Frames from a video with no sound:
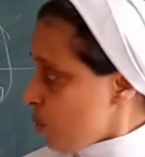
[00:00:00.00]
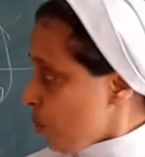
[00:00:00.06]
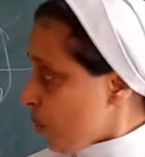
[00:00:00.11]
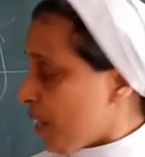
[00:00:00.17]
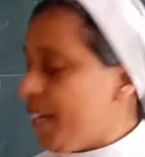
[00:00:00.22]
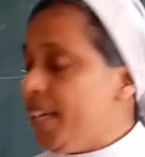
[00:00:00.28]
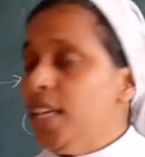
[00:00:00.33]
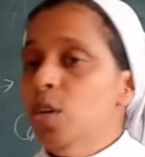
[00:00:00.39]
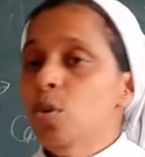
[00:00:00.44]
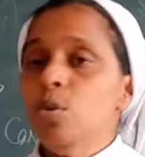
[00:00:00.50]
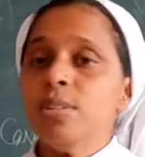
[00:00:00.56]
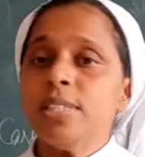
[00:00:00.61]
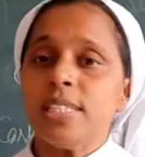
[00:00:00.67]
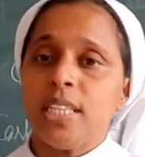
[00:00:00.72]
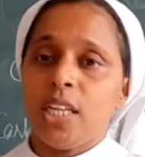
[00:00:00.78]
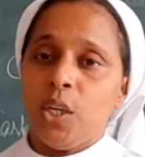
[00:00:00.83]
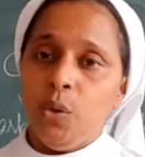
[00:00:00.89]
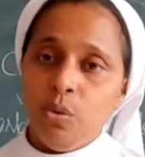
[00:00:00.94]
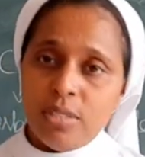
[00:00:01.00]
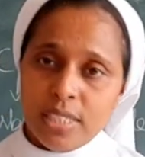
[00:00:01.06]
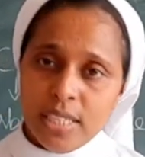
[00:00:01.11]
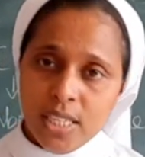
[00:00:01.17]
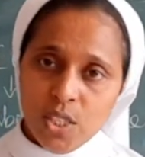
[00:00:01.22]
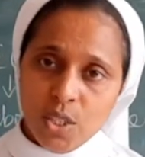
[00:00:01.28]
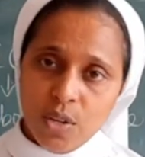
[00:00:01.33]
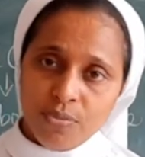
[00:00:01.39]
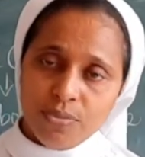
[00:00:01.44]
reduce the
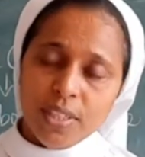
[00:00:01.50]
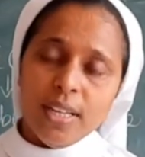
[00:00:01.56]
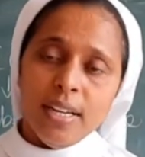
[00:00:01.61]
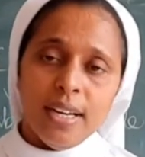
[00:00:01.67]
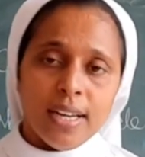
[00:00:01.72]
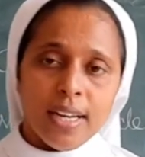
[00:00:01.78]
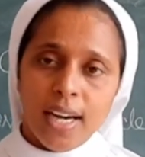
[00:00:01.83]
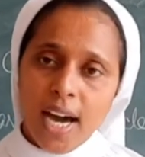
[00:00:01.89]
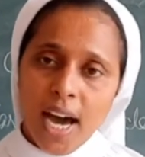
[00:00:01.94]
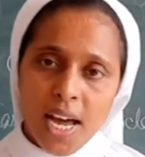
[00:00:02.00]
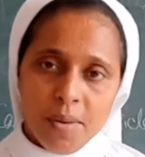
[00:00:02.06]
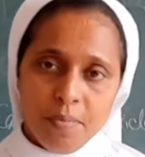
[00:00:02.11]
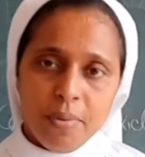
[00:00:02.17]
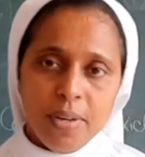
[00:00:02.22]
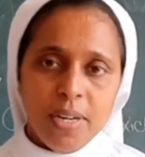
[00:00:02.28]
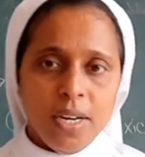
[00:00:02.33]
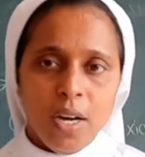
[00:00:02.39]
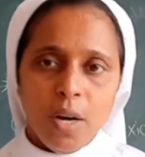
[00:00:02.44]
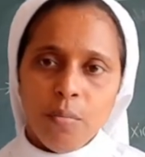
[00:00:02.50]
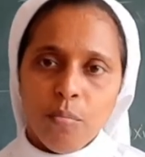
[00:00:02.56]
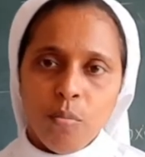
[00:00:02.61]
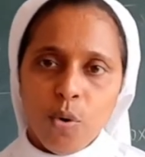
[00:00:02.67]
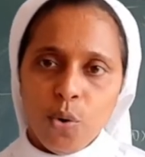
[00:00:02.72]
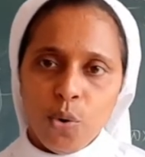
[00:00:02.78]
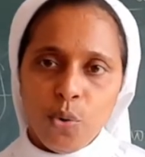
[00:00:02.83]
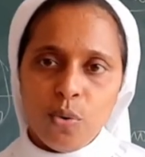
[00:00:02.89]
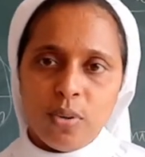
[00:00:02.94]
usage of the carbon
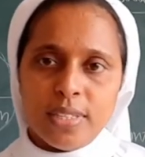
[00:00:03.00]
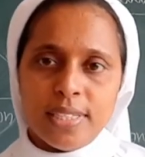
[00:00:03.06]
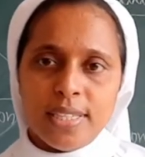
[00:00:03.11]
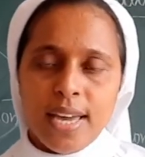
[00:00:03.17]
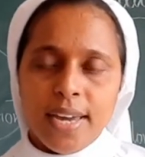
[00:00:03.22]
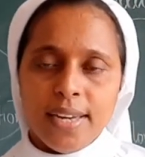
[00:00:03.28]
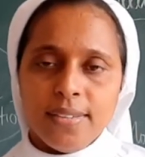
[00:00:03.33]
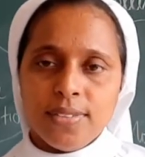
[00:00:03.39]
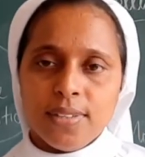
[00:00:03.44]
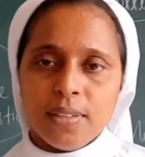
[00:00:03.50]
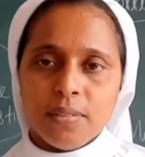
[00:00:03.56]
monoxide.